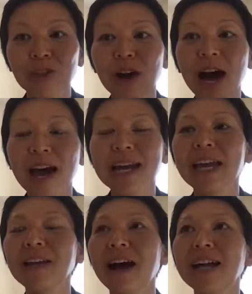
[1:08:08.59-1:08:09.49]
So I
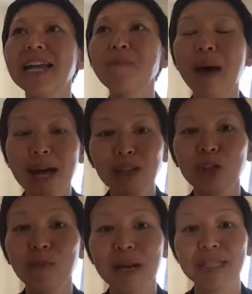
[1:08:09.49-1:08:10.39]
cannot
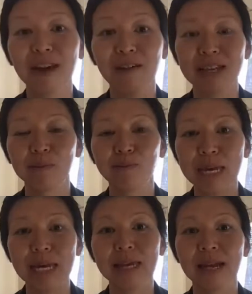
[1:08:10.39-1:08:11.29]
imagine myself as
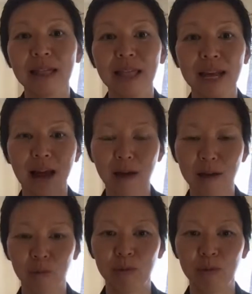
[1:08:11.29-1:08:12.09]
being like a